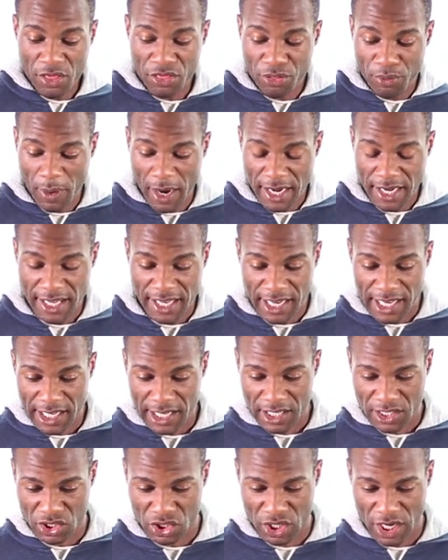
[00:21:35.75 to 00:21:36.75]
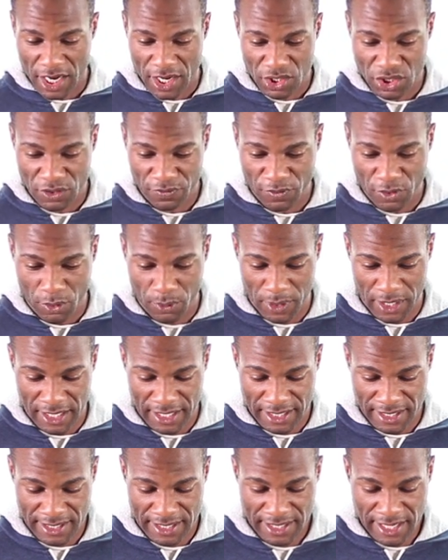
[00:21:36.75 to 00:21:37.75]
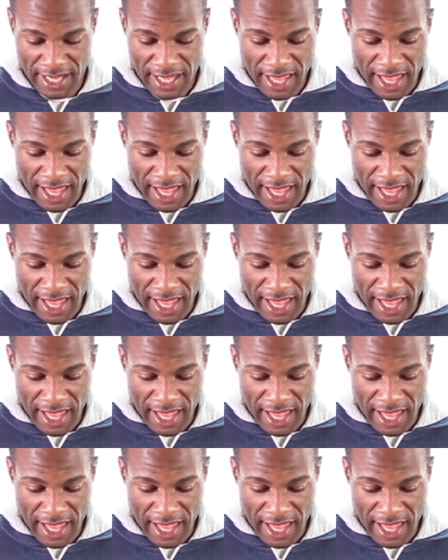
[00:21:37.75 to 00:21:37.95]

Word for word: threatening an exchange of queens,